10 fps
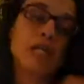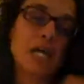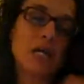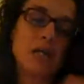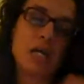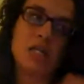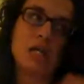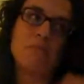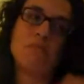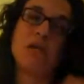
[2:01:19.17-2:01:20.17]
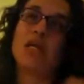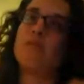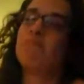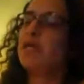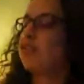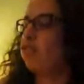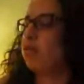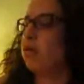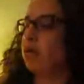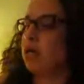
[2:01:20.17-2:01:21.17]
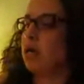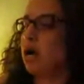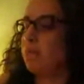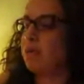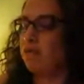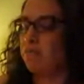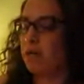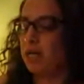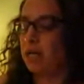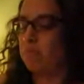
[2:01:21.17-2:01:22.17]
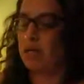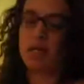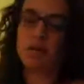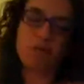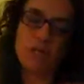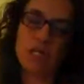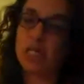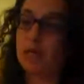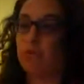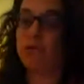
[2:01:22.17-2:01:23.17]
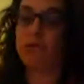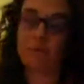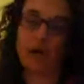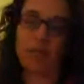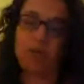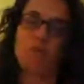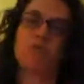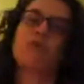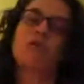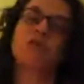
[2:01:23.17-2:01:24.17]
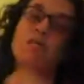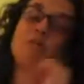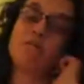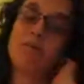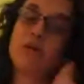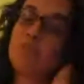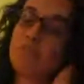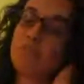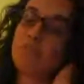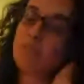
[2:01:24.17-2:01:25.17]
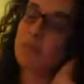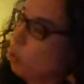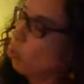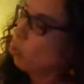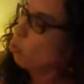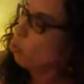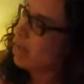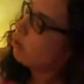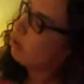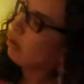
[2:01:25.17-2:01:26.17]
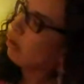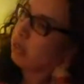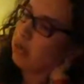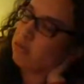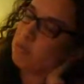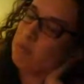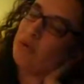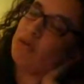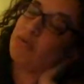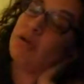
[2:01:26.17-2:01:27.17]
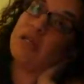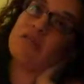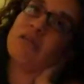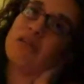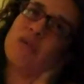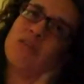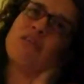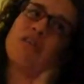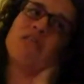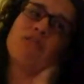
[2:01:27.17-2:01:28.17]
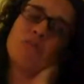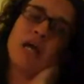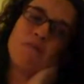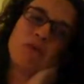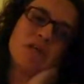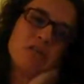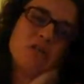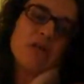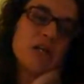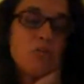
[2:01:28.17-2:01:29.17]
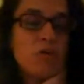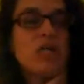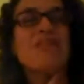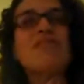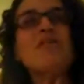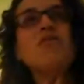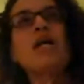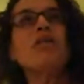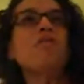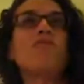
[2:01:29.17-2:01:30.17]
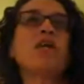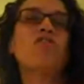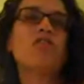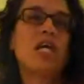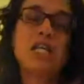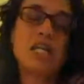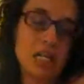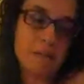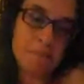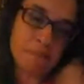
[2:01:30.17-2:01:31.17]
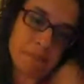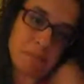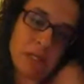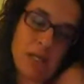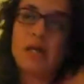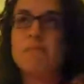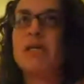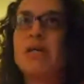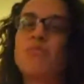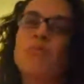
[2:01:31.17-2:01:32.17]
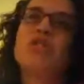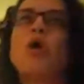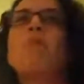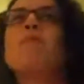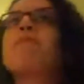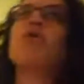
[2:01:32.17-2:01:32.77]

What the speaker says: steal it again. And then a copy of my California ID, a blown up copy, was put on top of my bunk bed. I'm like, oh wow, you know, these people are threatening. It's a threat. We can steal your identification any day, because we know